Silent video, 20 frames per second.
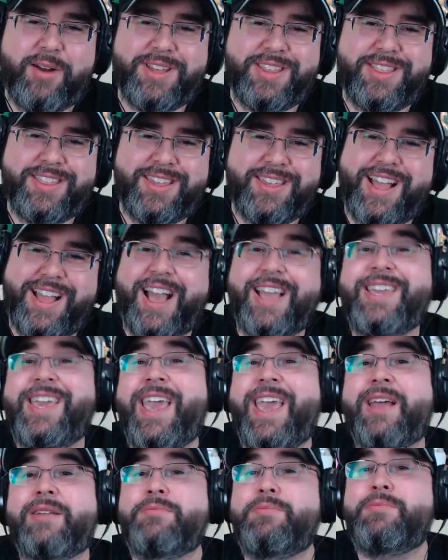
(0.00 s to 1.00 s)
thing. I
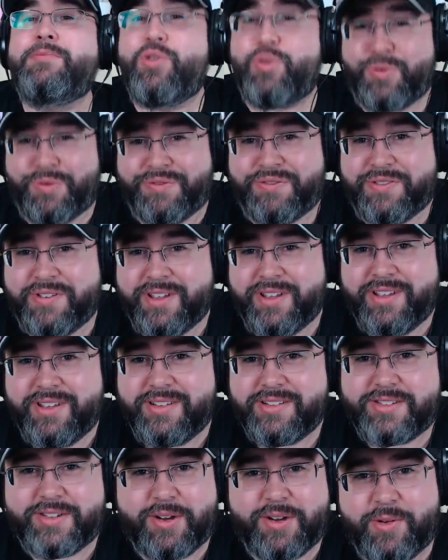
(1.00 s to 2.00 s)
can't move.
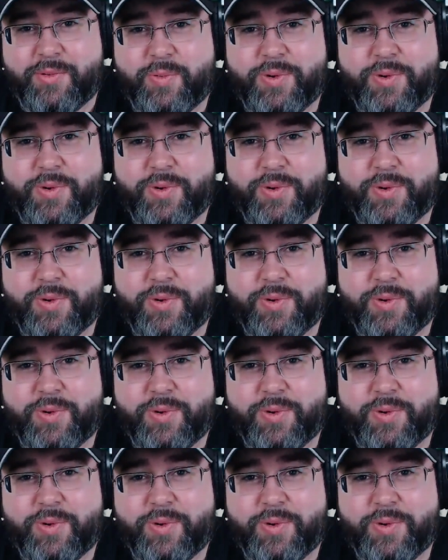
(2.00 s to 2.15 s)
So we're